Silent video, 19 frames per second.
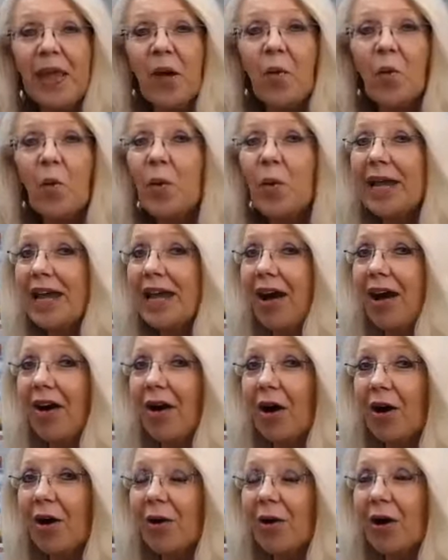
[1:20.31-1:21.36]
we
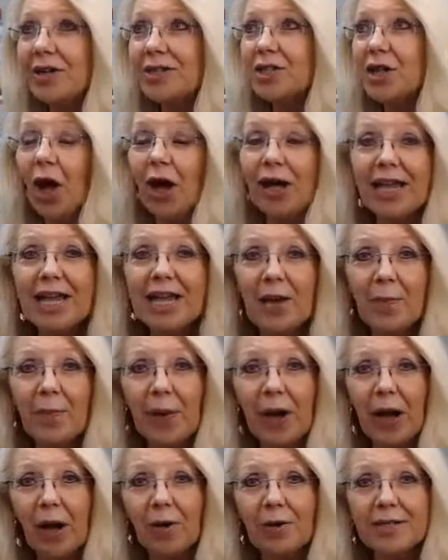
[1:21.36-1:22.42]
are talking
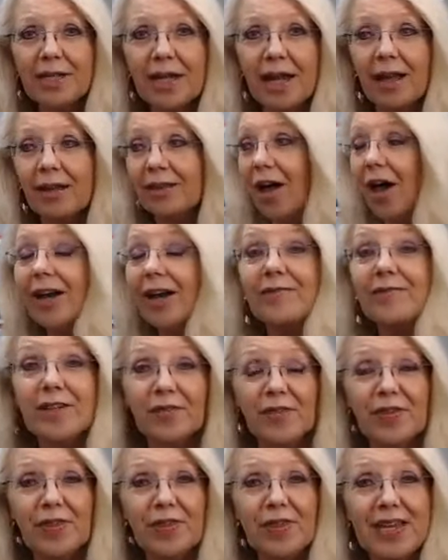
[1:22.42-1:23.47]
about a lot of
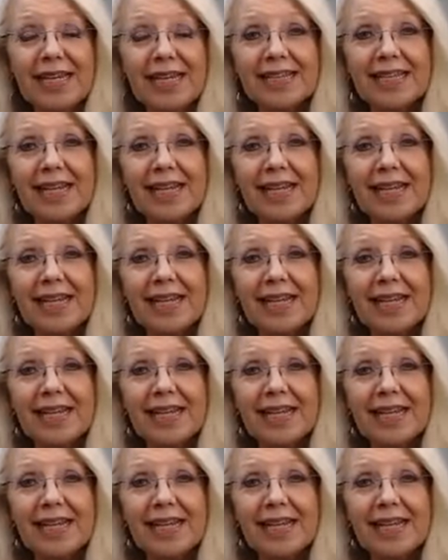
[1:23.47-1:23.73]
different things.